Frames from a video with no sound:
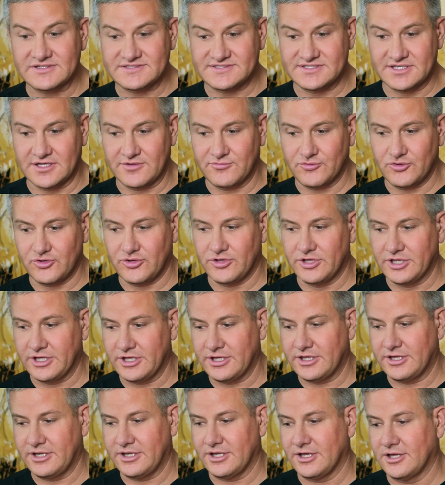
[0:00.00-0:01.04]
several,
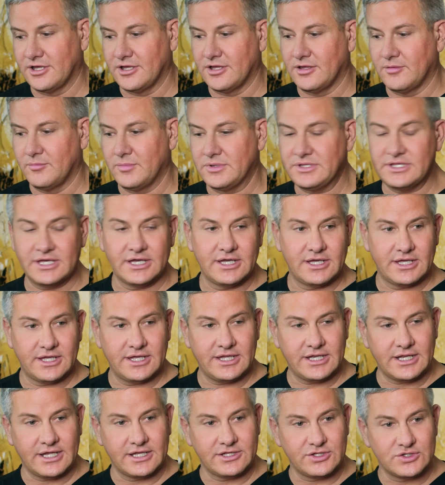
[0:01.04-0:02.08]
and
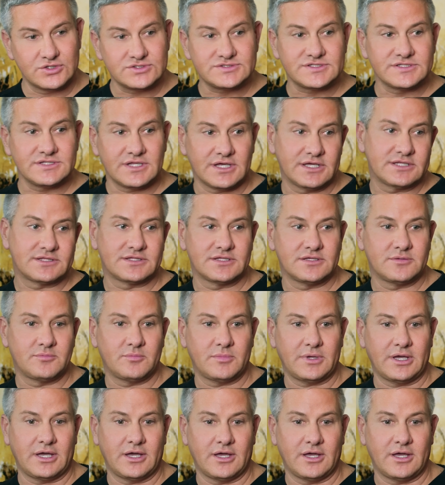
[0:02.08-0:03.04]
and I usually like them.